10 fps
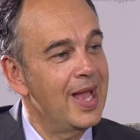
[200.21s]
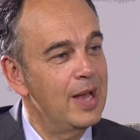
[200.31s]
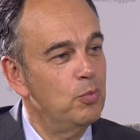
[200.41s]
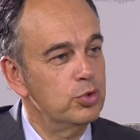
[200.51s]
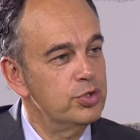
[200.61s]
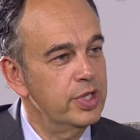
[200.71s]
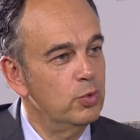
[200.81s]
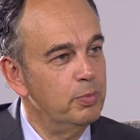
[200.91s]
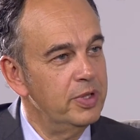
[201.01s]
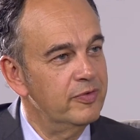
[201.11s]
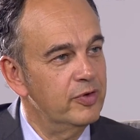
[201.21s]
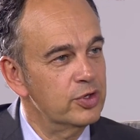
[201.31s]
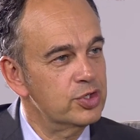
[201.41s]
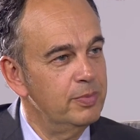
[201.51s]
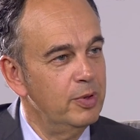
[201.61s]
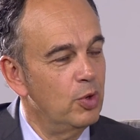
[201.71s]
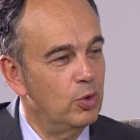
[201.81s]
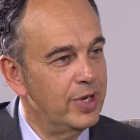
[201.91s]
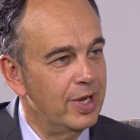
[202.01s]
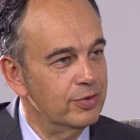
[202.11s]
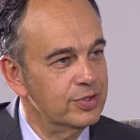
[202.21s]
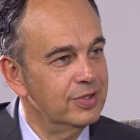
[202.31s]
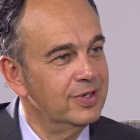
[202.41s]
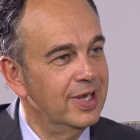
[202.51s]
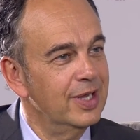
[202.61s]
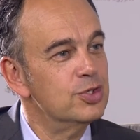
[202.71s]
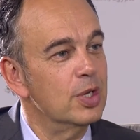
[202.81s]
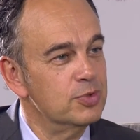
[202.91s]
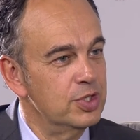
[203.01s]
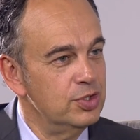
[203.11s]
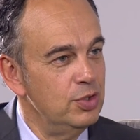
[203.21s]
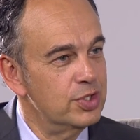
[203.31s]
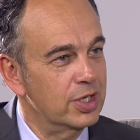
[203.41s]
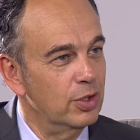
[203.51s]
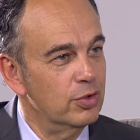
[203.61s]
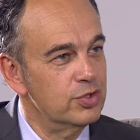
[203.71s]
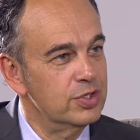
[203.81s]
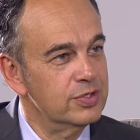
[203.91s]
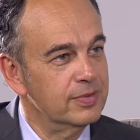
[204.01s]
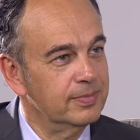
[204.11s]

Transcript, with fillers: And what do you think will be the first to be rolled out in terms of these new technologies?